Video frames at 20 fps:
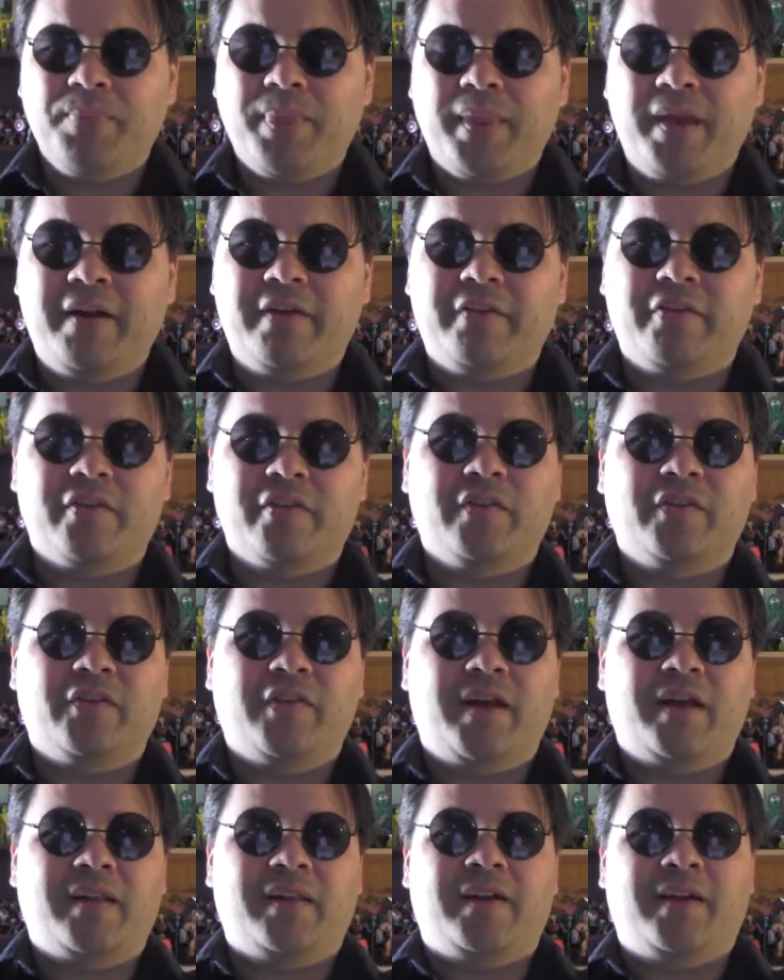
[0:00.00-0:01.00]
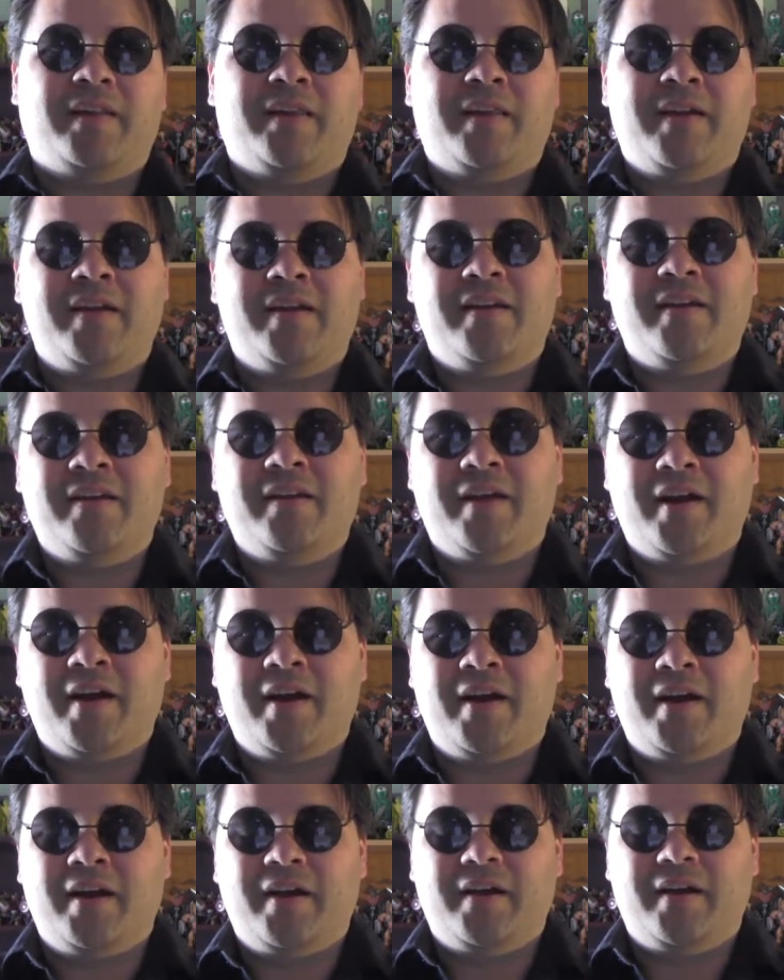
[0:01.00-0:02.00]
And it turns out that
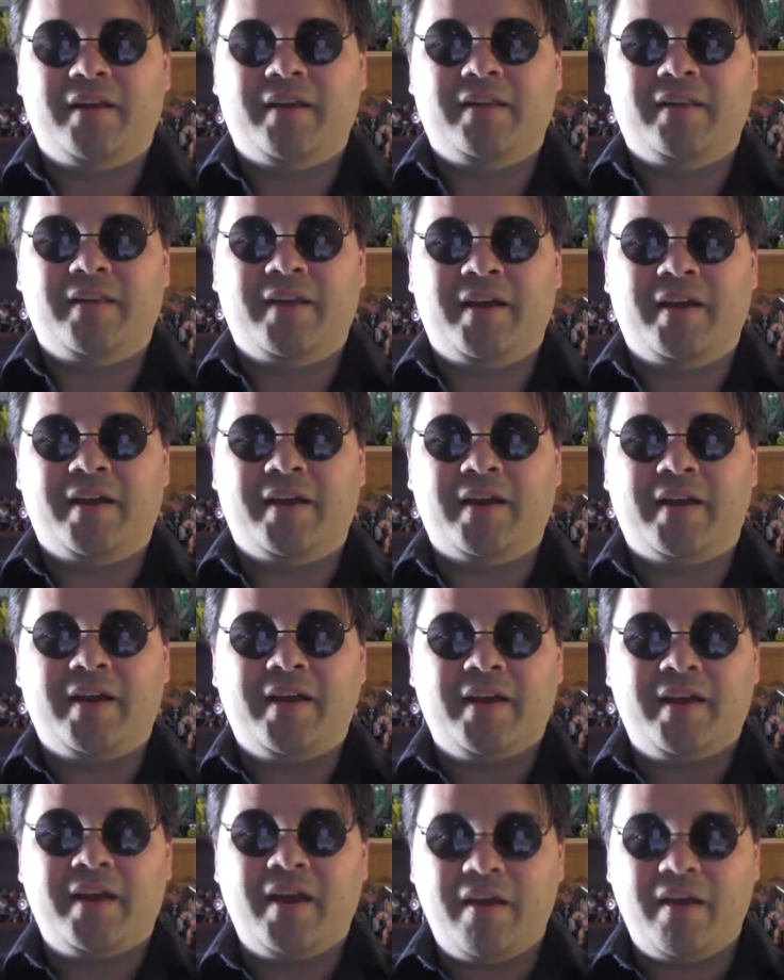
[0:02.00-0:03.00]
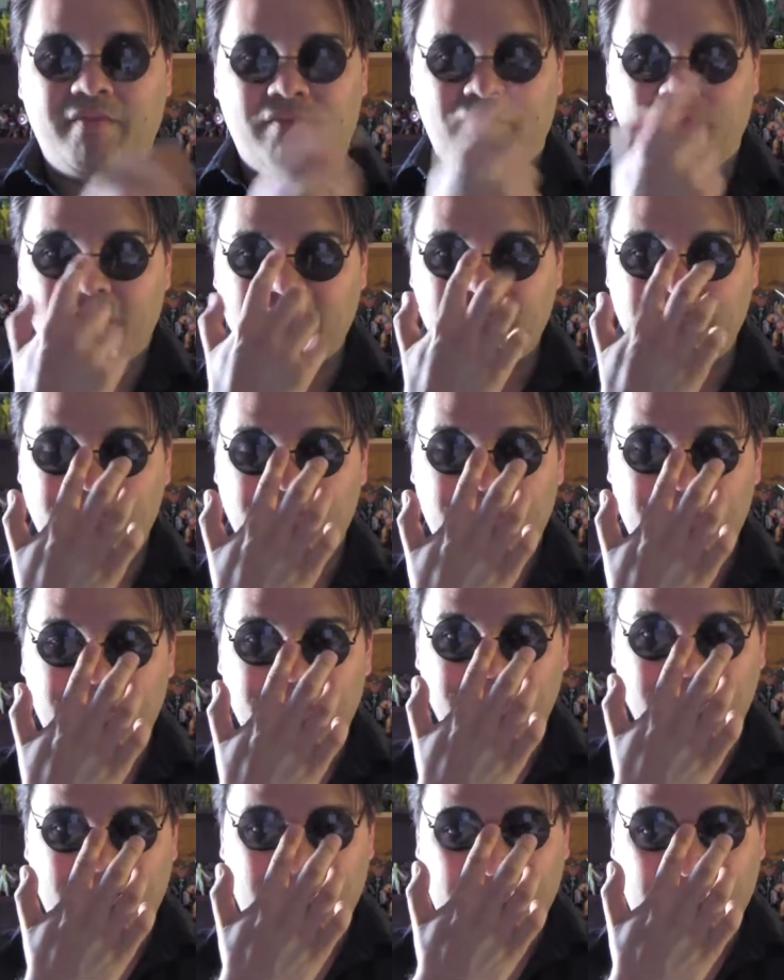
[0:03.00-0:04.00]
they kind of gave Russia
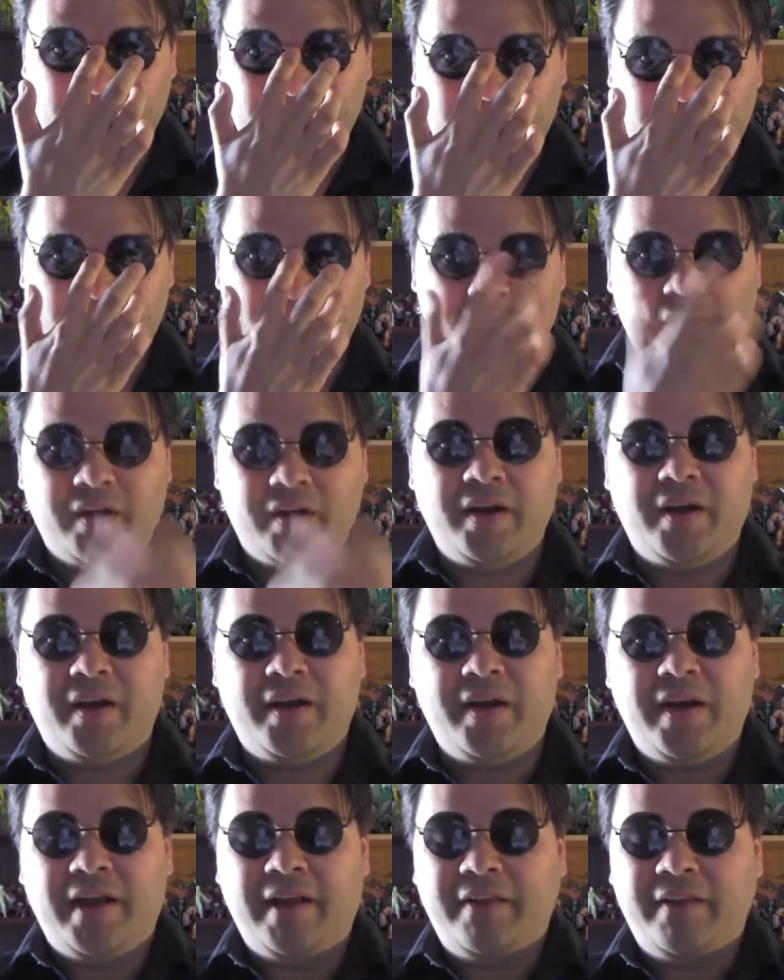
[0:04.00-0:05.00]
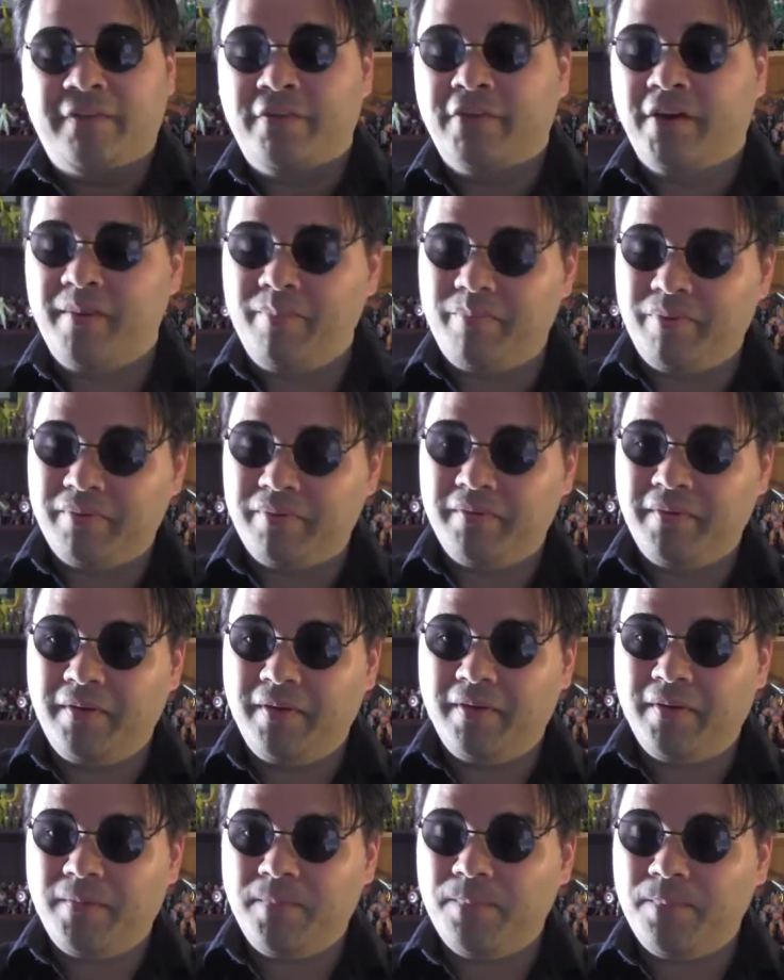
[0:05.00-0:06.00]
and Syria a heads up
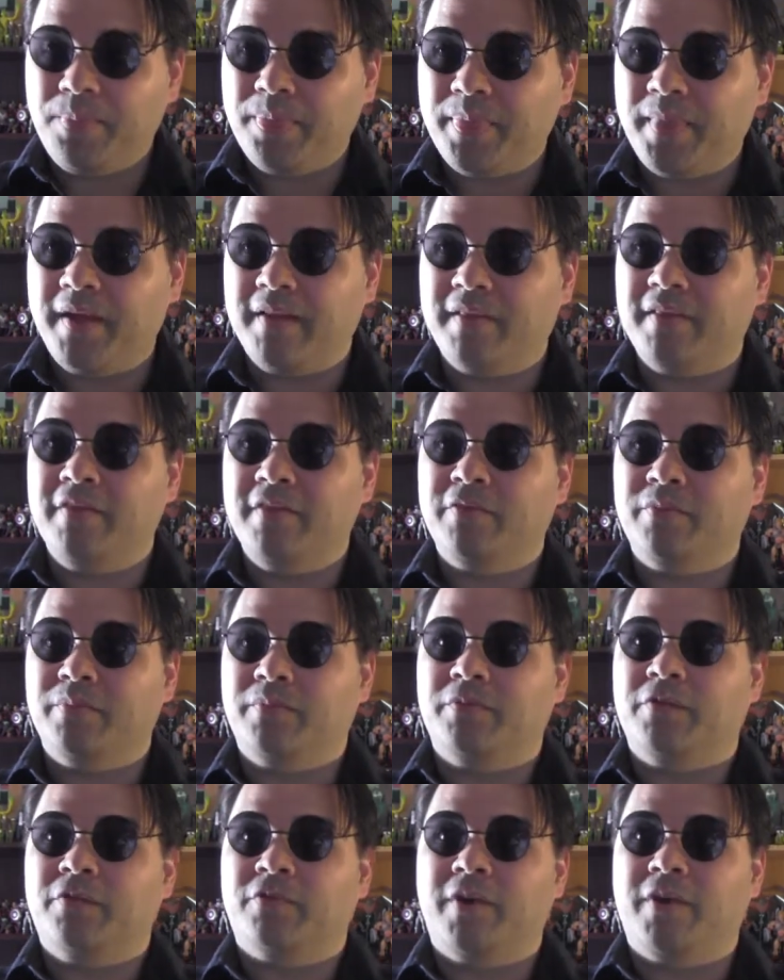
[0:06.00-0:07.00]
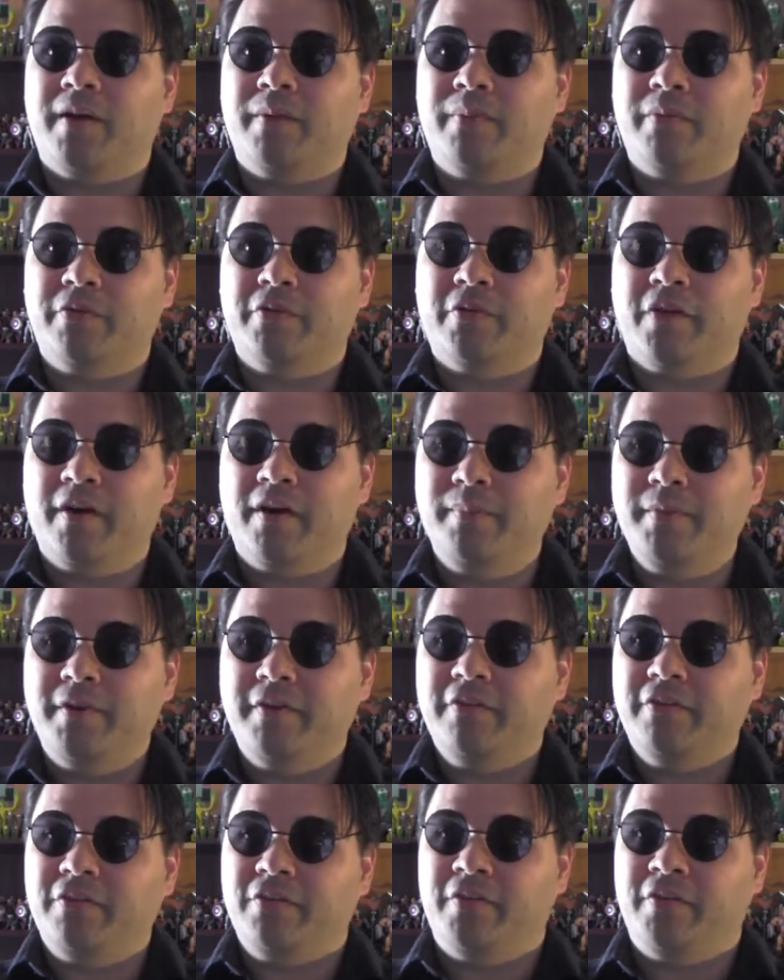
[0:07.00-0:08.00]
that this strike was
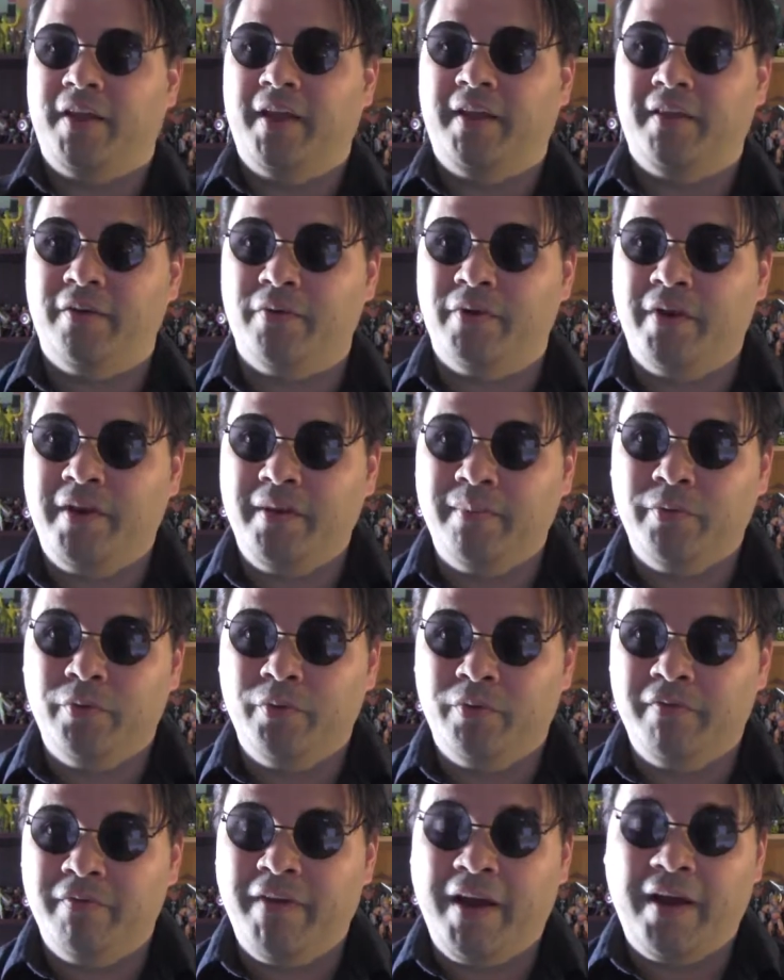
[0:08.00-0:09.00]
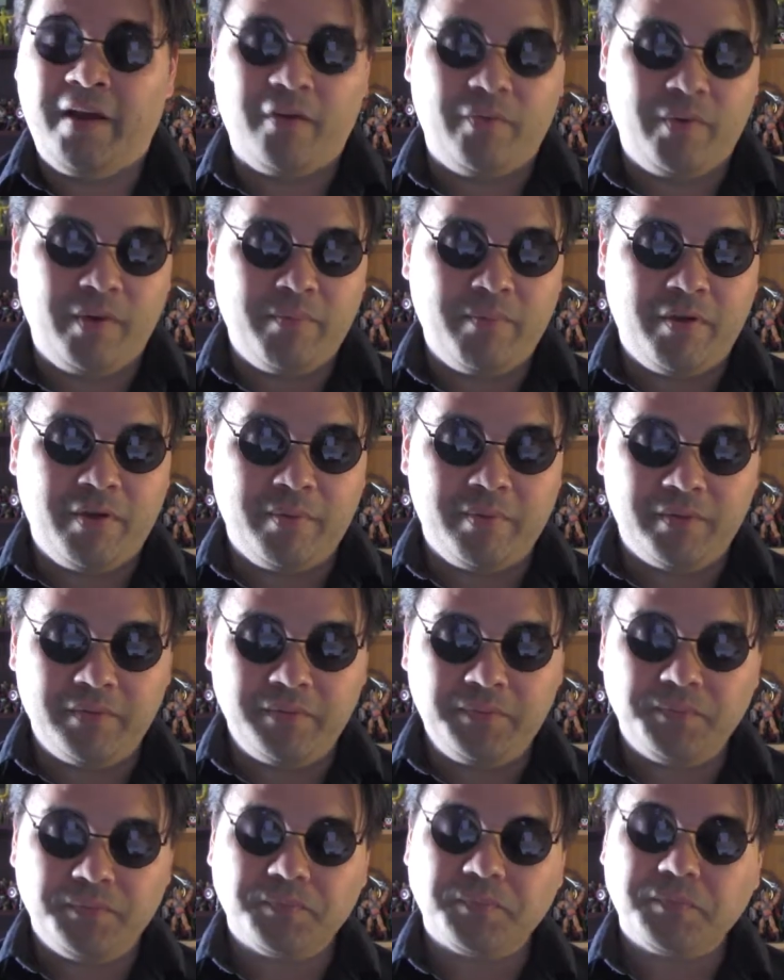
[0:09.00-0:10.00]
coming so that they were able to evacuate people,